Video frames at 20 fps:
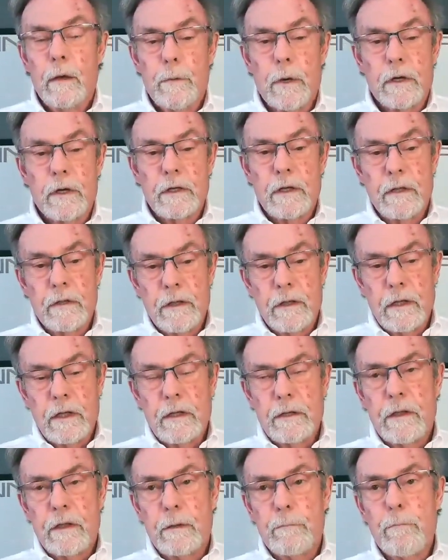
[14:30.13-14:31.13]
But in
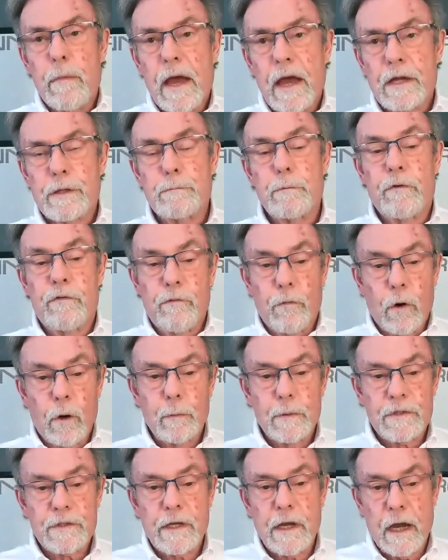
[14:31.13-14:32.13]
the the max
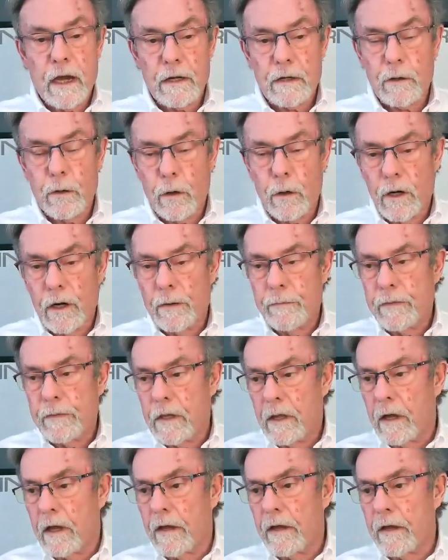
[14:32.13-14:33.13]
performance category
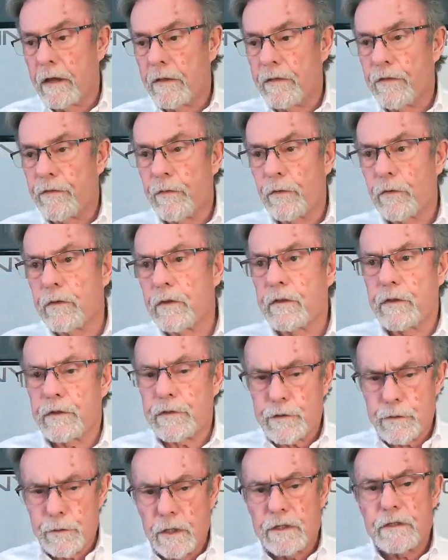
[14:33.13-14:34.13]
uh, for the
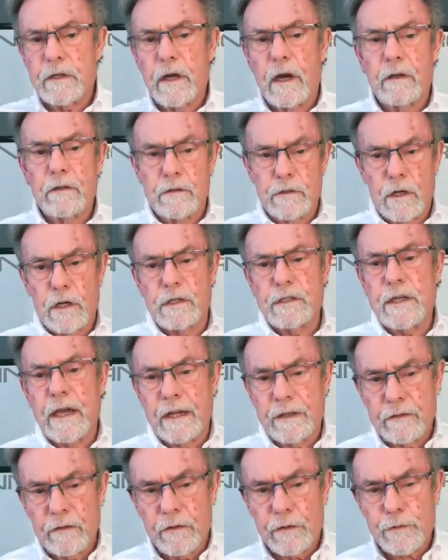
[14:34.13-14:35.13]
street tire that you can
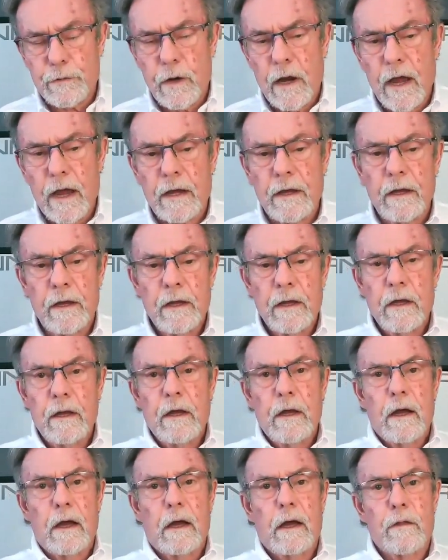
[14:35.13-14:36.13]
take to the track,
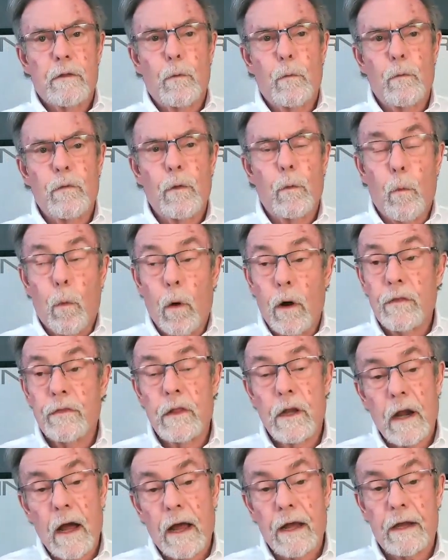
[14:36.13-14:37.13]
uh, the the one
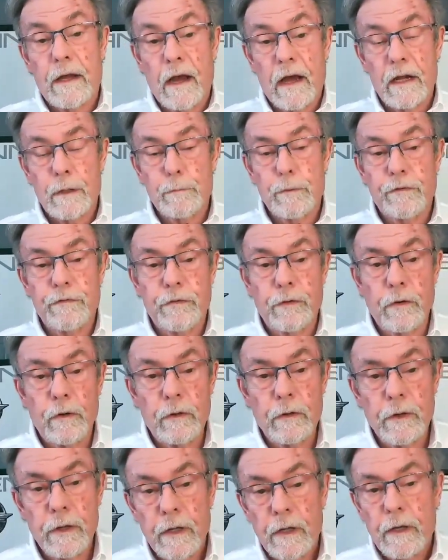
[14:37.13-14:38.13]
that I kind of
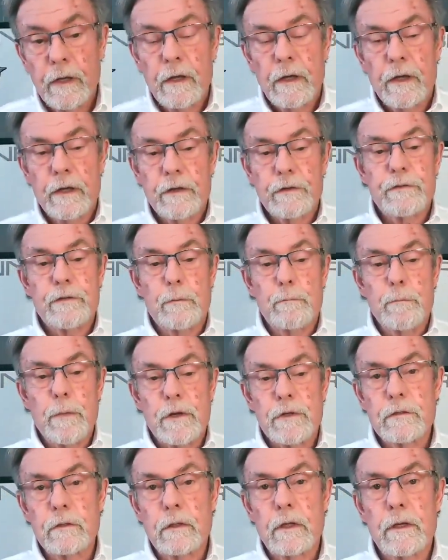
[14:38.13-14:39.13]
prefer is the
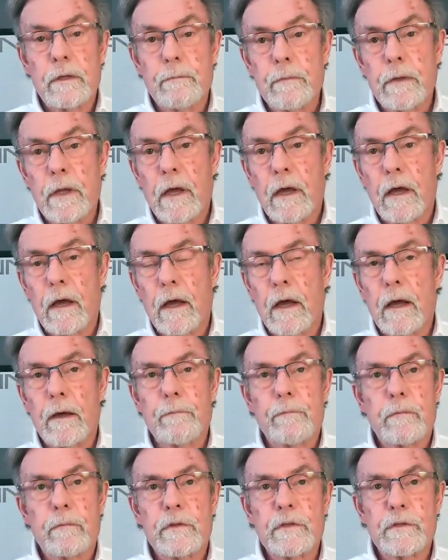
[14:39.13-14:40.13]
Michelin uh,